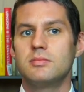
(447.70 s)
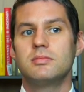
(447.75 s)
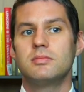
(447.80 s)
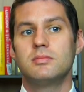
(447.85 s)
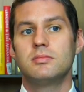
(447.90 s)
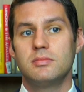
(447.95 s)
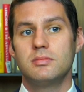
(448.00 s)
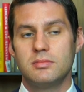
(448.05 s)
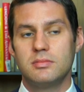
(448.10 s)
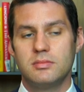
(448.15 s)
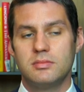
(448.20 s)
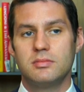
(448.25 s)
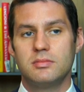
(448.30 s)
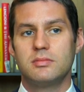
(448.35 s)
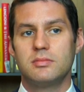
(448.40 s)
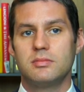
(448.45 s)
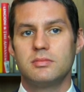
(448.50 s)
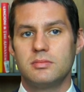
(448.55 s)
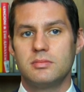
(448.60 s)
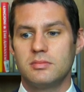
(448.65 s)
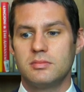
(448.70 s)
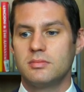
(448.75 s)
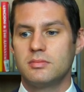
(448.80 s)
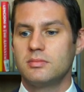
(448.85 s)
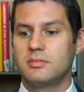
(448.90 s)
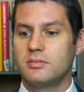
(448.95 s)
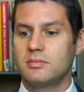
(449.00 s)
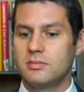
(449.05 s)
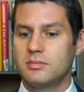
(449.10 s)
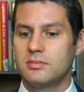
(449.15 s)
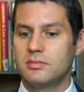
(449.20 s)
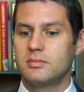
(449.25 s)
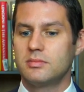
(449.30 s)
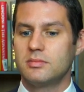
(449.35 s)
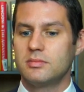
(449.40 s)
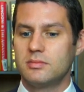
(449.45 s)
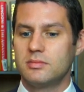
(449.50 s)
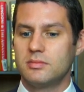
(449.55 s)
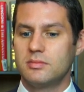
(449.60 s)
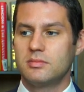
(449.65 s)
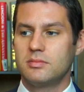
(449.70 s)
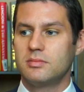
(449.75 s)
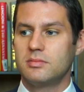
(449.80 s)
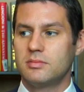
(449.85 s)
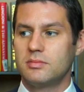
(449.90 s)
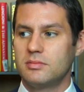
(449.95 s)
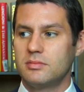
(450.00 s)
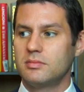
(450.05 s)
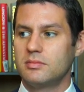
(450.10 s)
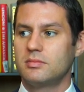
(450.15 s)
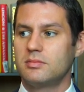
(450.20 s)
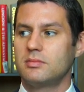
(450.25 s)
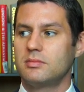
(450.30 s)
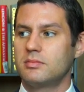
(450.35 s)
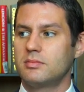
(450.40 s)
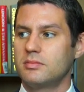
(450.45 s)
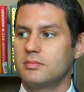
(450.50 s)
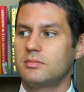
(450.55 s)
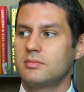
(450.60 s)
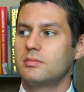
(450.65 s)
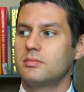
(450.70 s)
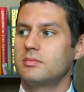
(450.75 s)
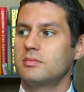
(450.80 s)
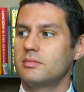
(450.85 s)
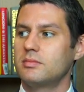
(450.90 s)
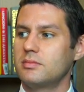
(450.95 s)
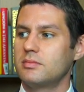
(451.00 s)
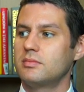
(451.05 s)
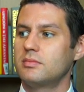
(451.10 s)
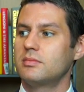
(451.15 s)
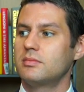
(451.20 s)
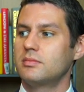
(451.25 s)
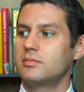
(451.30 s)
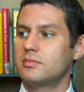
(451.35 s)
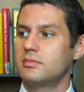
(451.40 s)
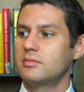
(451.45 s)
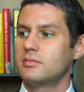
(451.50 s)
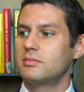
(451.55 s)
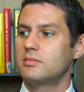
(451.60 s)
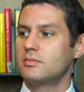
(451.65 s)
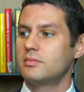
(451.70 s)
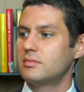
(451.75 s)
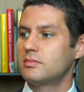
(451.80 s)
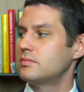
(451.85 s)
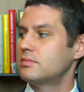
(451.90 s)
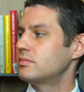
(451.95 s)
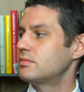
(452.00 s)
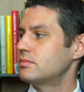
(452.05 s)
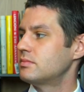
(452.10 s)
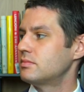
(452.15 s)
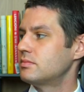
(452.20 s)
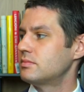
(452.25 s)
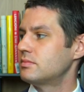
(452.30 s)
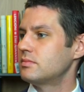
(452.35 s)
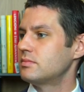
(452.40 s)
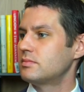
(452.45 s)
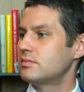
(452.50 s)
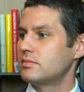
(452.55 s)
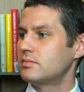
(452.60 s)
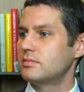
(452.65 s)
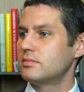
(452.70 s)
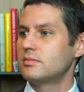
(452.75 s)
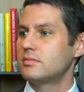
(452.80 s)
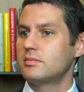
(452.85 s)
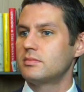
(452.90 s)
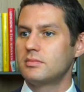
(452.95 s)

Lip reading: (not speaking)